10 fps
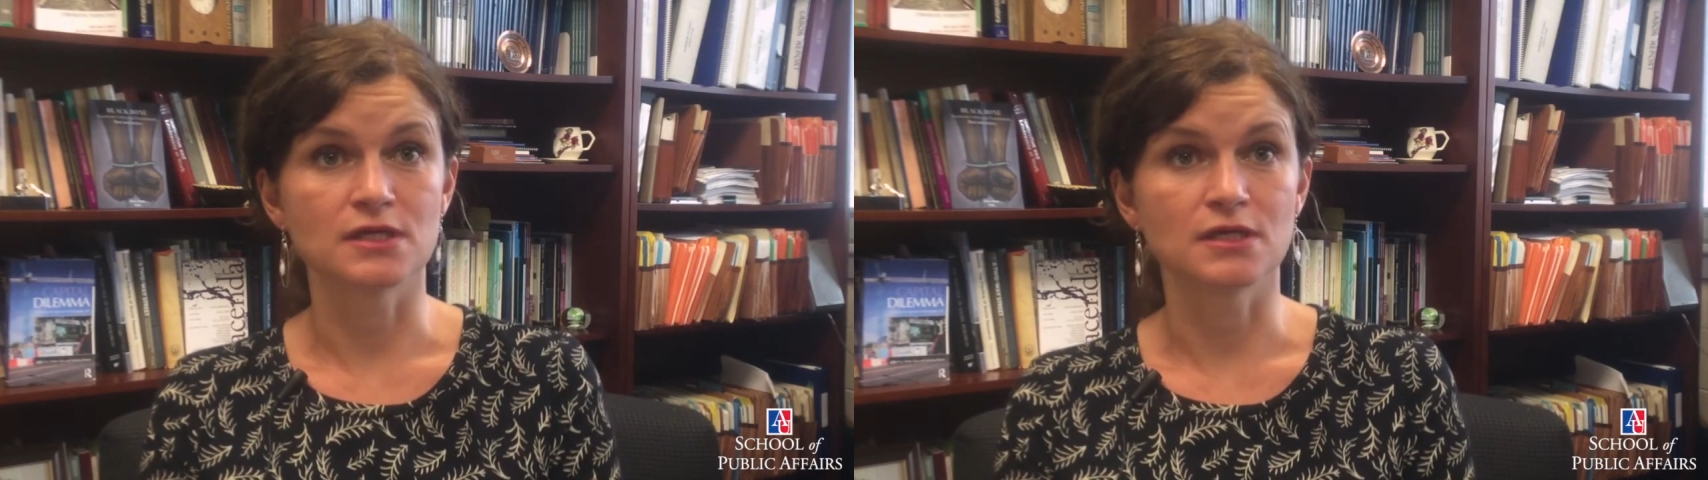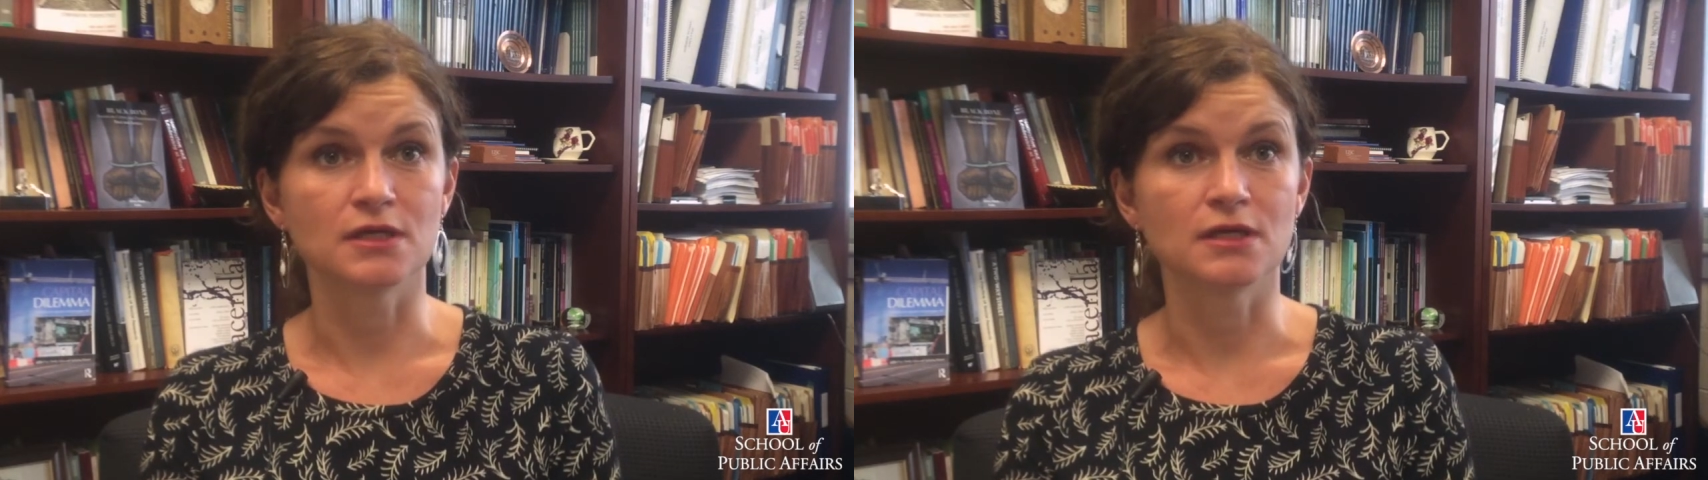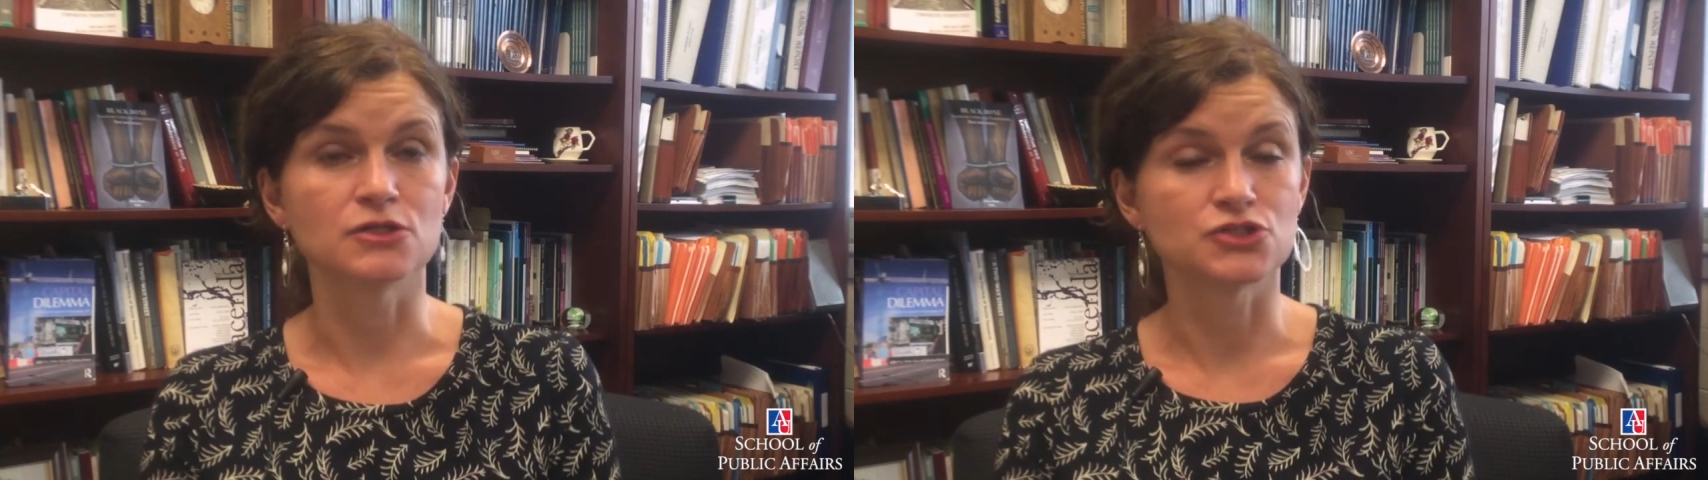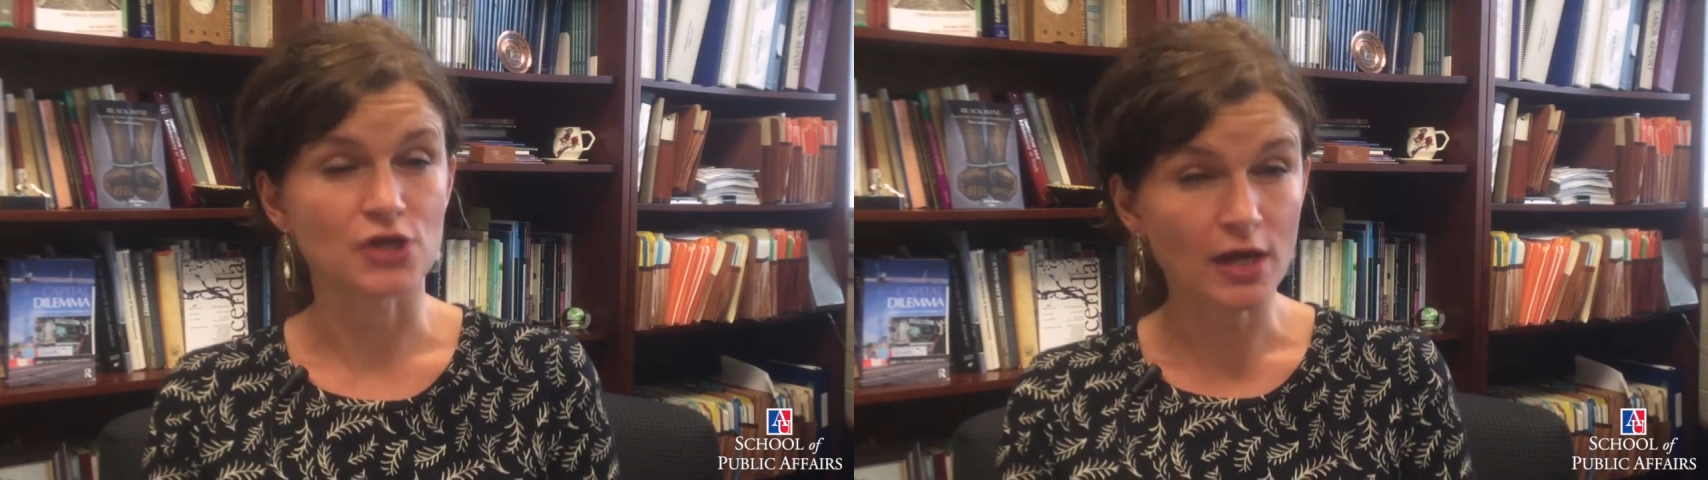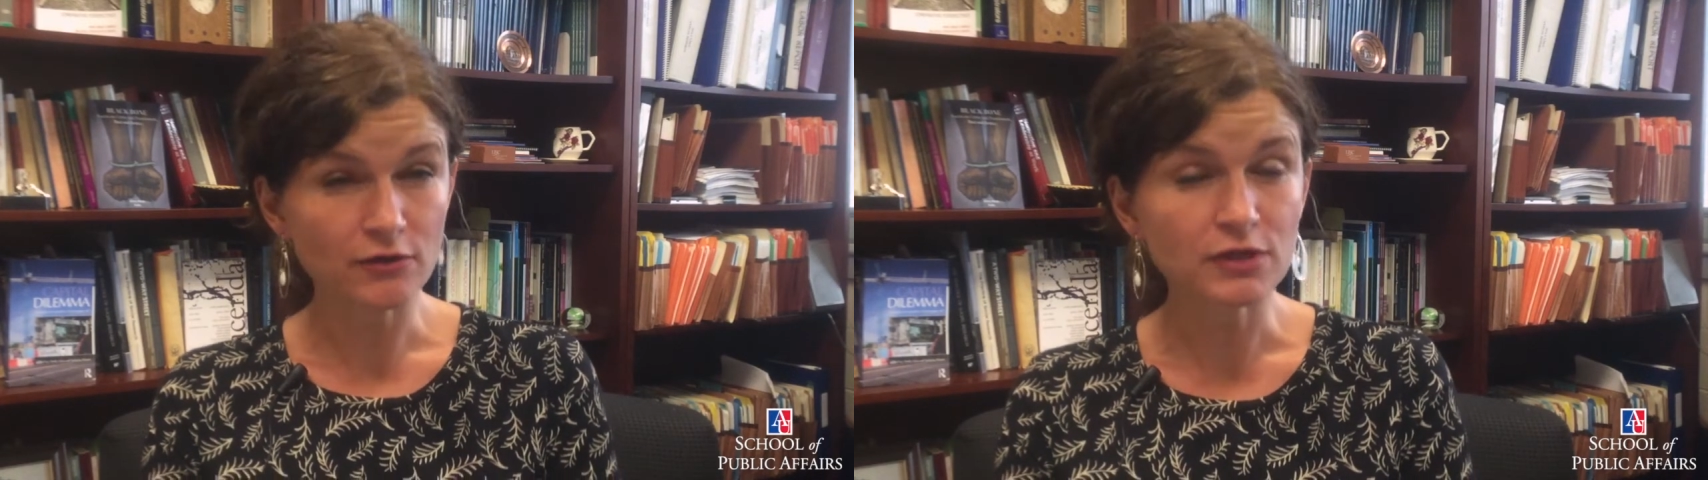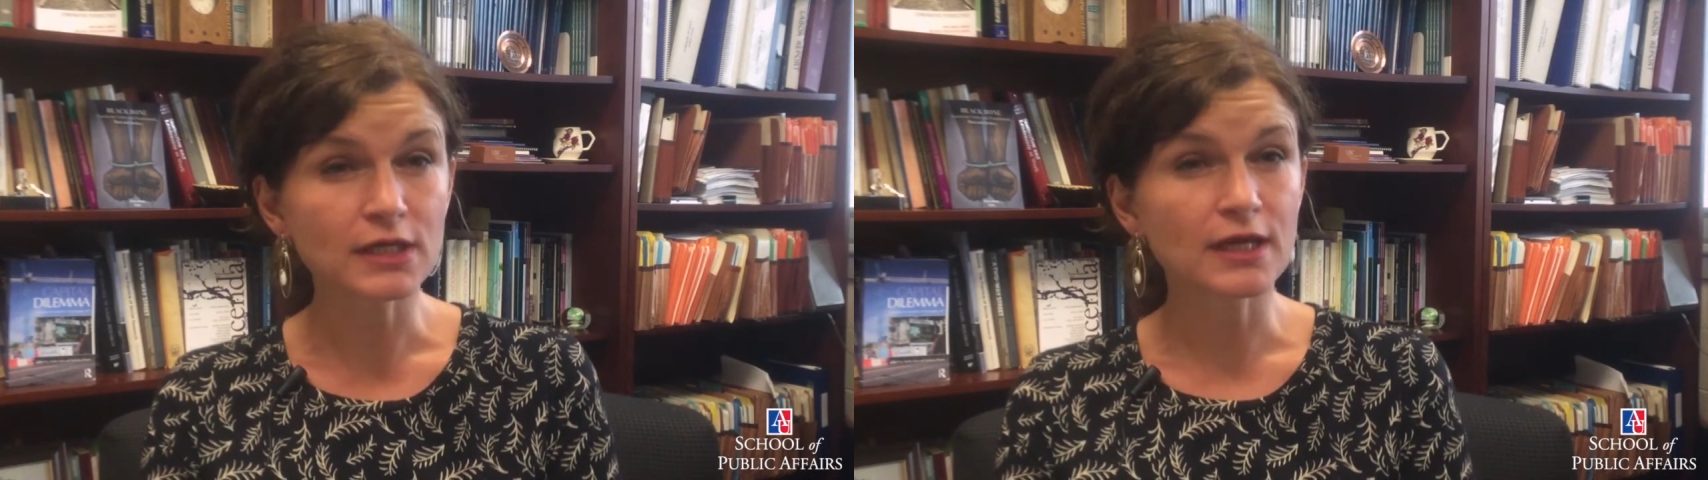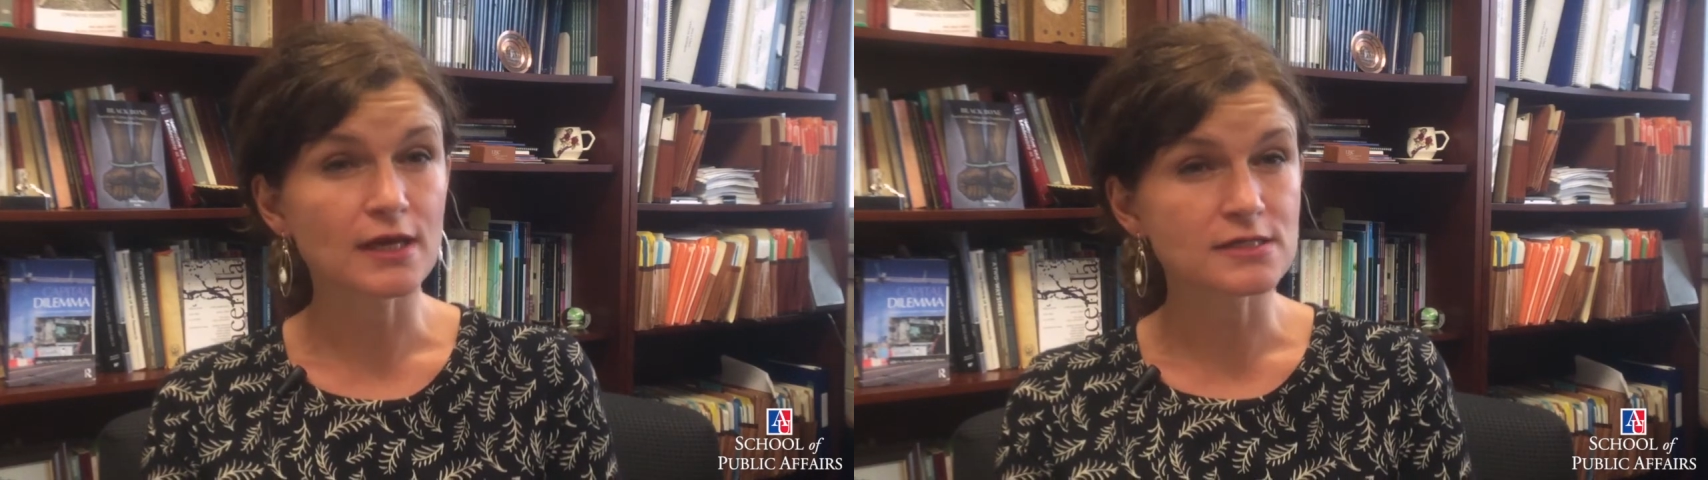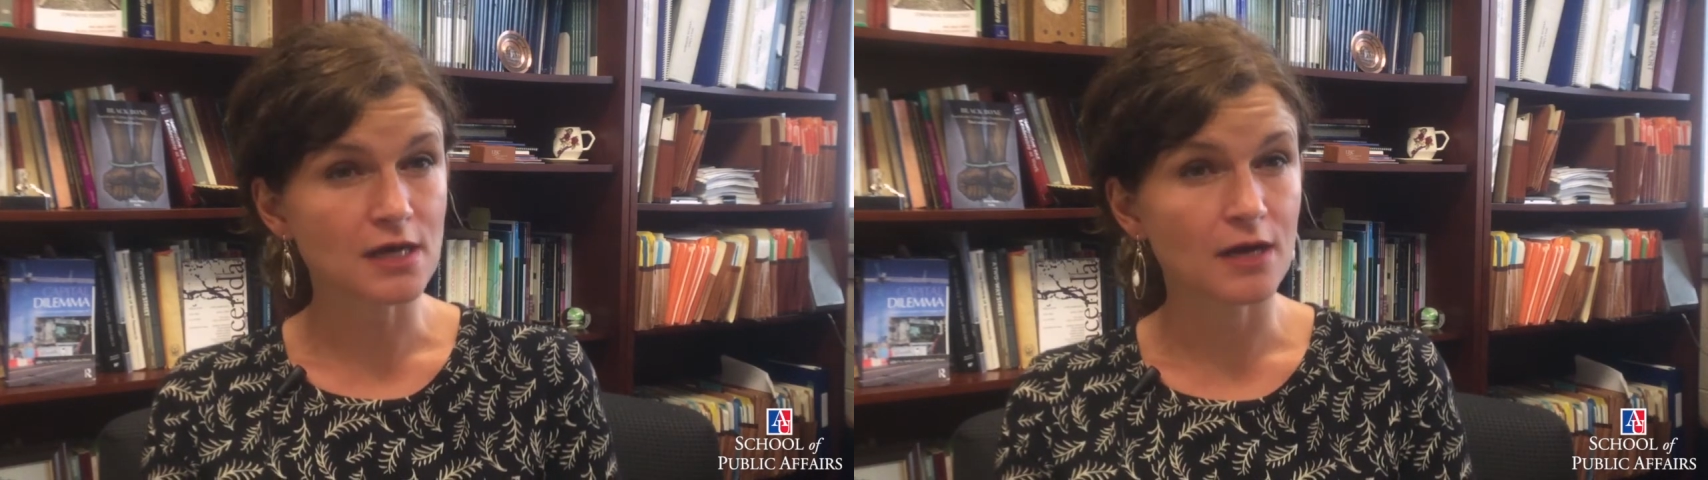he generally has